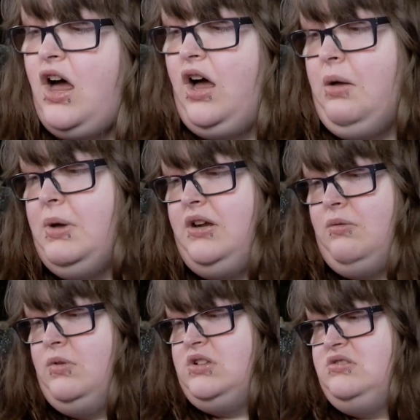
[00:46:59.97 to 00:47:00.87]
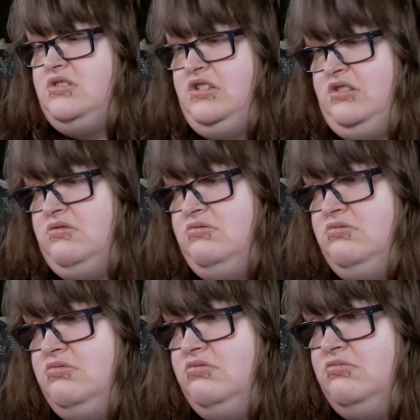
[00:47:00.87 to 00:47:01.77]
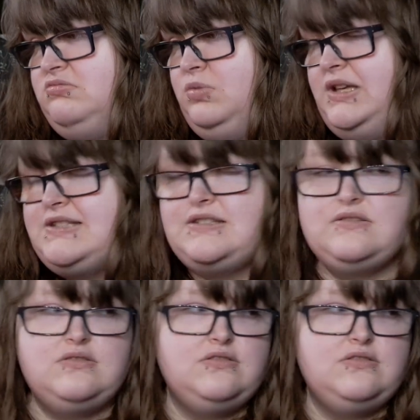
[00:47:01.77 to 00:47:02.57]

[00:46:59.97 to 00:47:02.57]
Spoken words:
I don't want to waste.